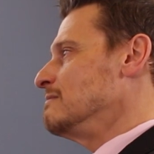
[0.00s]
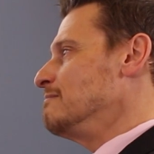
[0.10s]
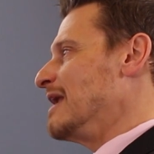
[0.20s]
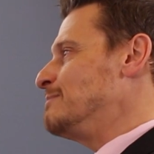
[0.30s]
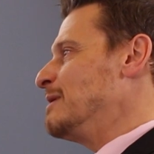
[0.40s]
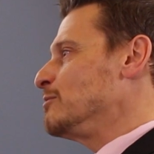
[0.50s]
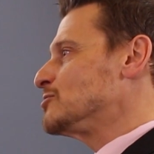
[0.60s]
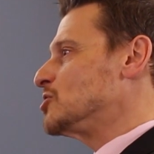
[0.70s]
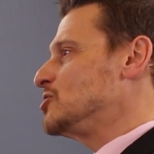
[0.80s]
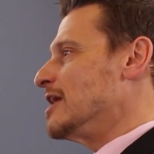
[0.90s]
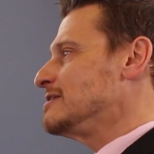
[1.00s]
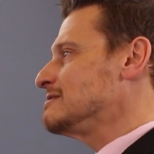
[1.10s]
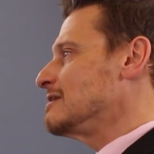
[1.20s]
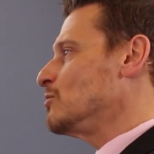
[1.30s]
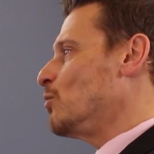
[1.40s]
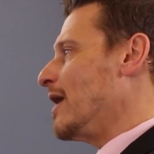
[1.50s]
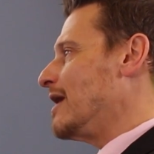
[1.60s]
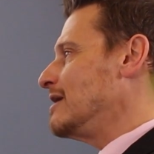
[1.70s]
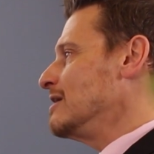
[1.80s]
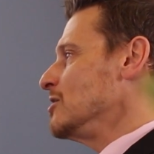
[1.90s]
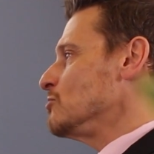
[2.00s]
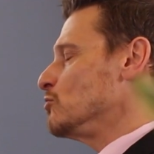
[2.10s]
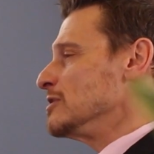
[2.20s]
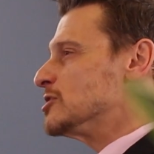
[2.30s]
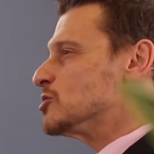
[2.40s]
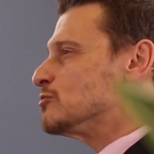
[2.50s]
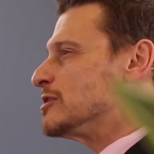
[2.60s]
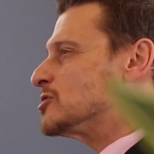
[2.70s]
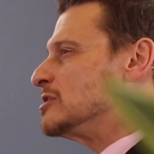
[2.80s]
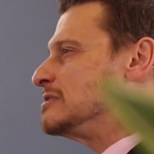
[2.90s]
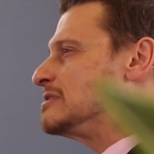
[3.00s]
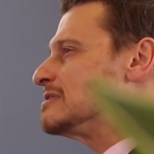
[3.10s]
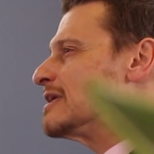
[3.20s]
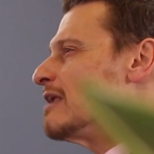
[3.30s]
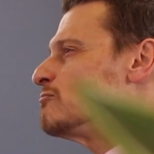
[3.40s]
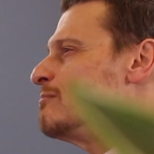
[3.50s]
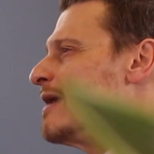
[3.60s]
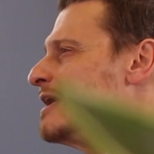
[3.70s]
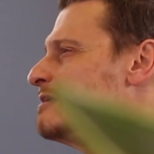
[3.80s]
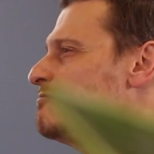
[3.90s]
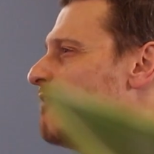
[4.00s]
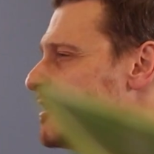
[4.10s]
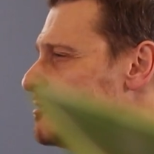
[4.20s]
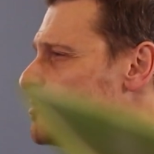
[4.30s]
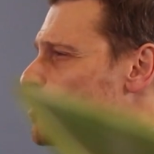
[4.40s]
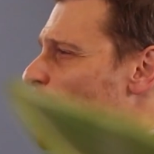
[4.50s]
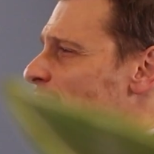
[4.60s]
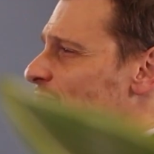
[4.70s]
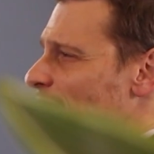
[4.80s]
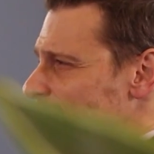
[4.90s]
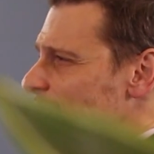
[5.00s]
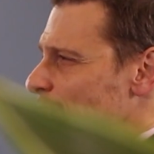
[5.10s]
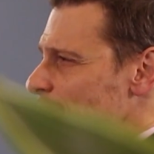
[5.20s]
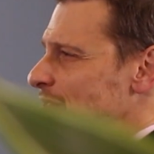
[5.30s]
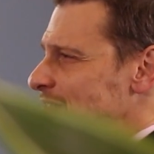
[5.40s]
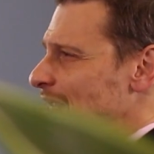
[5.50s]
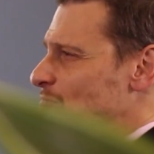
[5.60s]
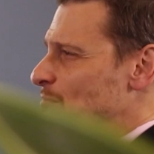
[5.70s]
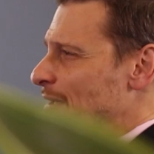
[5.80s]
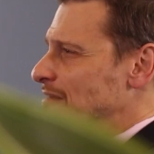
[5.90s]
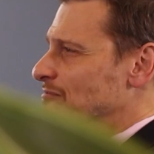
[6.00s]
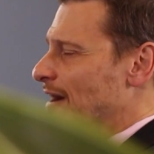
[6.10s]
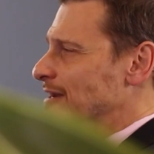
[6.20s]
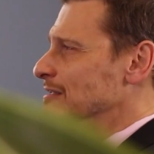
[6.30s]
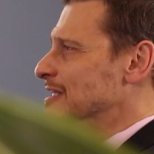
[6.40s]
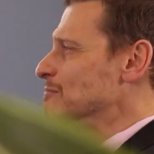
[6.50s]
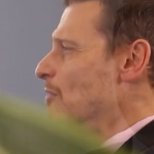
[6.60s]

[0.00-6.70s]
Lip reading: Many people suggest that the way religious traditions can remain vital, the way faith commitments can remain vital in the